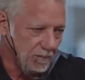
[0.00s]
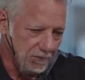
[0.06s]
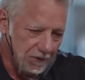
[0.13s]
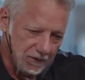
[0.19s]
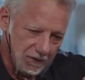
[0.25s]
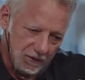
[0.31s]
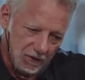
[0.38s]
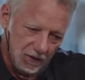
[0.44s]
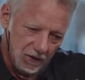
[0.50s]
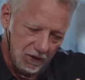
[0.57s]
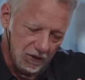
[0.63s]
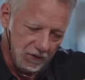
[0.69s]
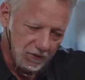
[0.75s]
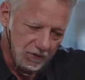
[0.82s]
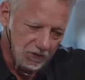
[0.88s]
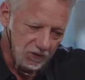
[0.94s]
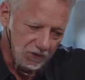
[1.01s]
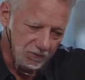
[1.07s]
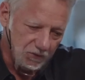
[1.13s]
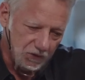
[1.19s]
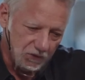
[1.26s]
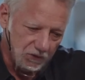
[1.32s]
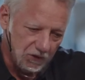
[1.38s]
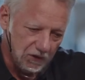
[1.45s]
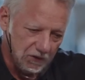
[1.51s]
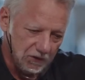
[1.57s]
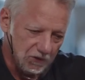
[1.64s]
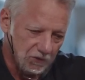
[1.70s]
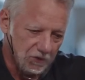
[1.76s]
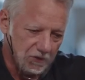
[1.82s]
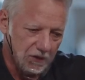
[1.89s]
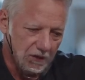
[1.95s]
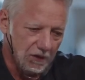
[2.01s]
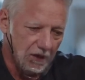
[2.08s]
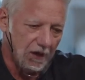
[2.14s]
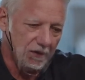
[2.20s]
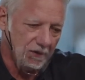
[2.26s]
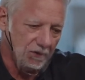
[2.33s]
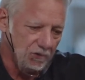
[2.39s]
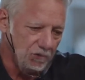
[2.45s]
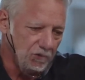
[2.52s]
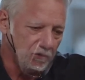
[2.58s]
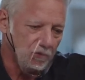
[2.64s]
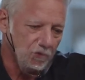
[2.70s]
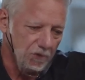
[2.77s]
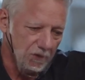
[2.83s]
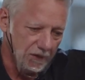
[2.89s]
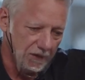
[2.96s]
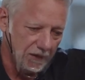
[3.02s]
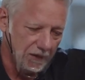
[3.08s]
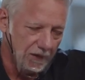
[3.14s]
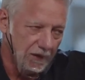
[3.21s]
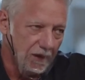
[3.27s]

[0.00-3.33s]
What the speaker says: but they're all the subdued colors with a lot of neutral in it.